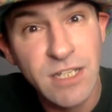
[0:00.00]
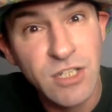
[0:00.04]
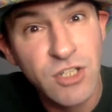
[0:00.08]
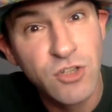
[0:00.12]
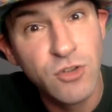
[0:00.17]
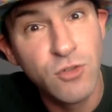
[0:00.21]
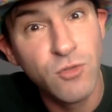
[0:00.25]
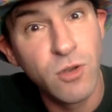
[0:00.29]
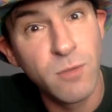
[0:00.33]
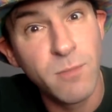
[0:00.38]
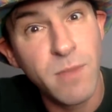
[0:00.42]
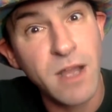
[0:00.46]

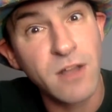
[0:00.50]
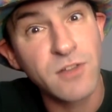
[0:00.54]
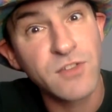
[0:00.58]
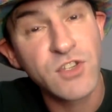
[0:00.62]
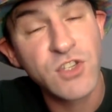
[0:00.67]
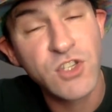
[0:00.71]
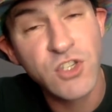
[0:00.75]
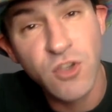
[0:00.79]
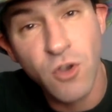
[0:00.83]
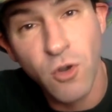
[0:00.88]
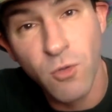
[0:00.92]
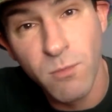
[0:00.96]
to about
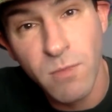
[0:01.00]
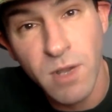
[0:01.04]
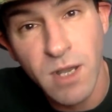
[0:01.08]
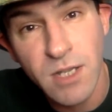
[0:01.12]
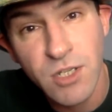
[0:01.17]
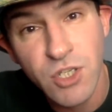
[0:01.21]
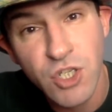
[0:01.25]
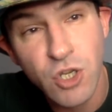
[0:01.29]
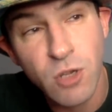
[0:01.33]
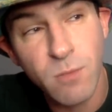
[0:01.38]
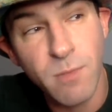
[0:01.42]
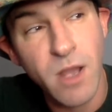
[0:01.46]
so
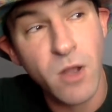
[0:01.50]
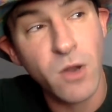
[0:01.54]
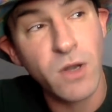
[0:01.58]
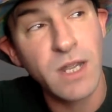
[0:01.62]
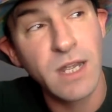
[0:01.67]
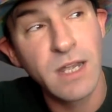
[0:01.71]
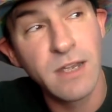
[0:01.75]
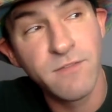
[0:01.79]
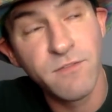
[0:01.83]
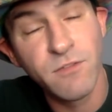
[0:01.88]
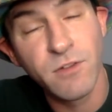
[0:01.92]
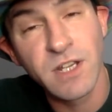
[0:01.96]
much, about
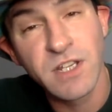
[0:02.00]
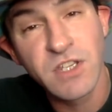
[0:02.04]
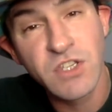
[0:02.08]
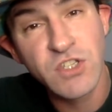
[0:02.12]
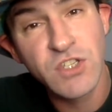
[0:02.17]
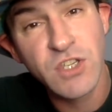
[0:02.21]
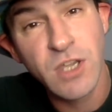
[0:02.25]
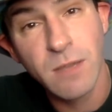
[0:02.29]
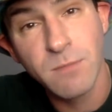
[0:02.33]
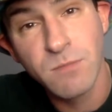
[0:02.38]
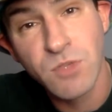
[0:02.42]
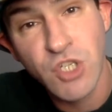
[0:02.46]
every
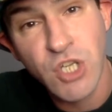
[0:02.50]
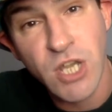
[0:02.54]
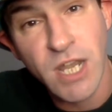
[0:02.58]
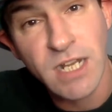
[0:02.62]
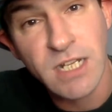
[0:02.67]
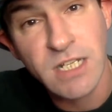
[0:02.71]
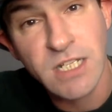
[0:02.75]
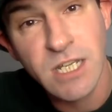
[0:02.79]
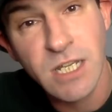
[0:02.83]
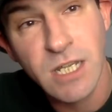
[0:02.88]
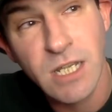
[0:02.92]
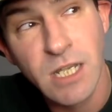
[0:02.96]

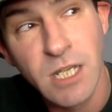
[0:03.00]
subject.